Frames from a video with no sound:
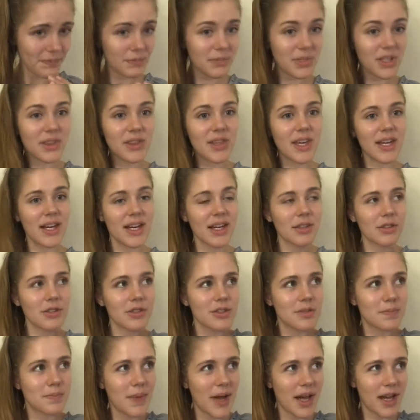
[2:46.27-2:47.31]
But then I
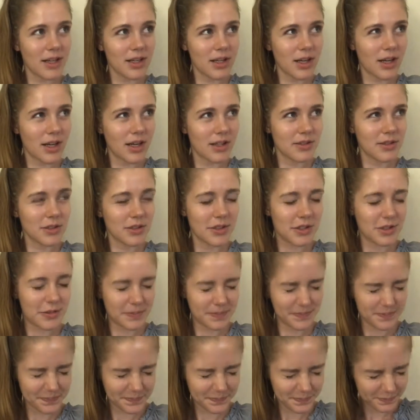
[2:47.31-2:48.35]
looked back on
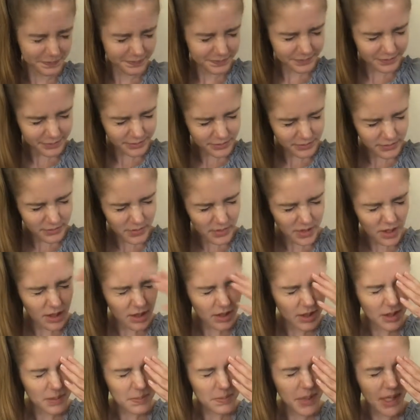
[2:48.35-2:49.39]

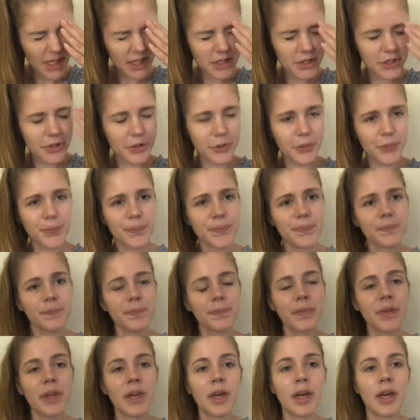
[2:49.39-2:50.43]
the menu,
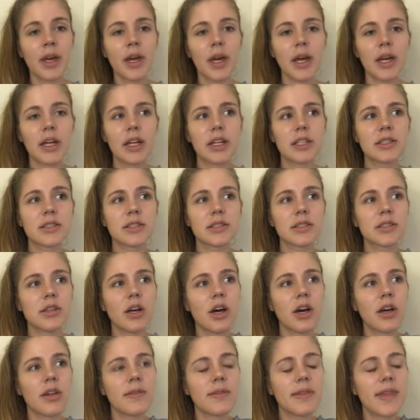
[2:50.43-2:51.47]
and I
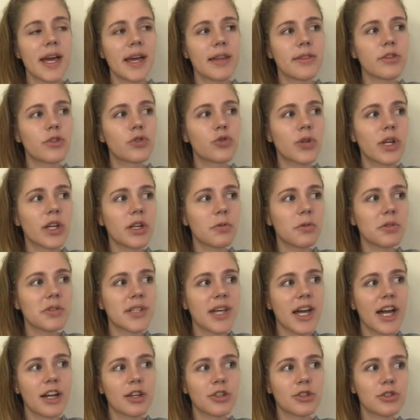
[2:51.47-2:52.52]
saw that the drink was
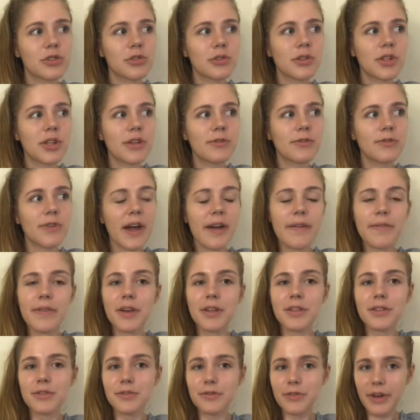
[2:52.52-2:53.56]
actually
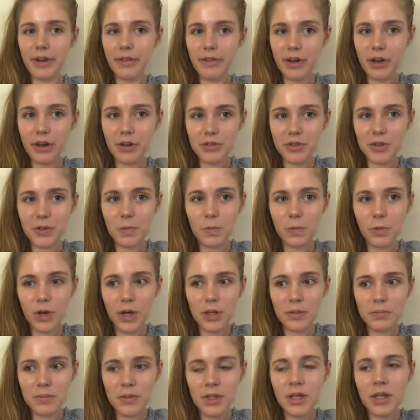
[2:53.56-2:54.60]
5,500
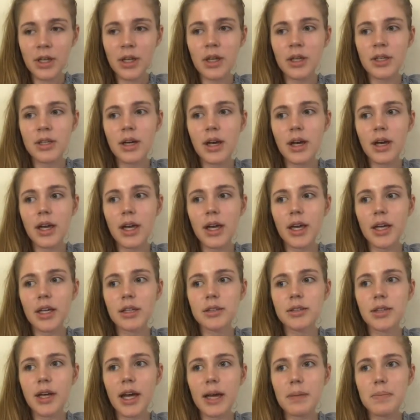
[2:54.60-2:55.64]
won,
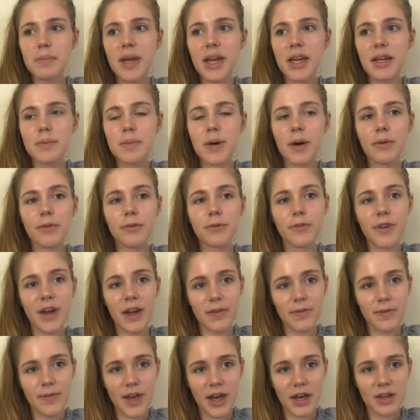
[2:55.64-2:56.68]
and I paid about
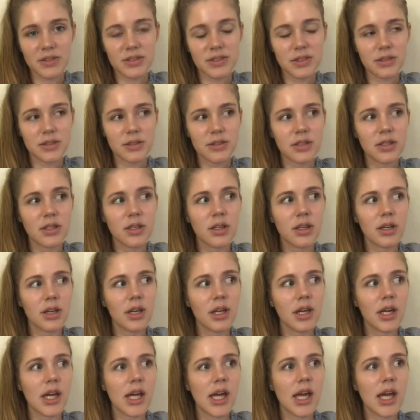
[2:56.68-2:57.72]
5,000.
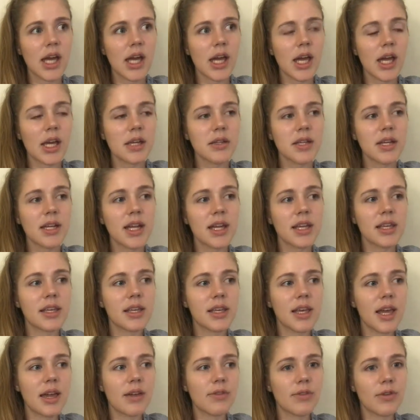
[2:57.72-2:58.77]
And then I
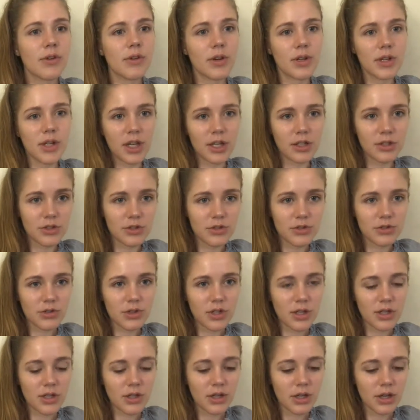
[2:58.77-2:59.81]
gave her an
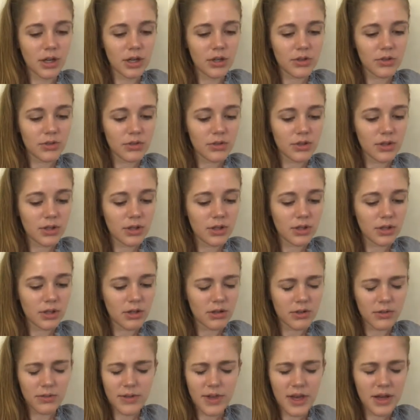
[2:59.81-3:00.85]
extra 100
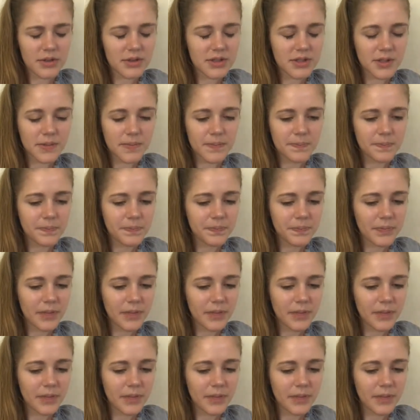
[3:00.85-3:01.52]
or 1,000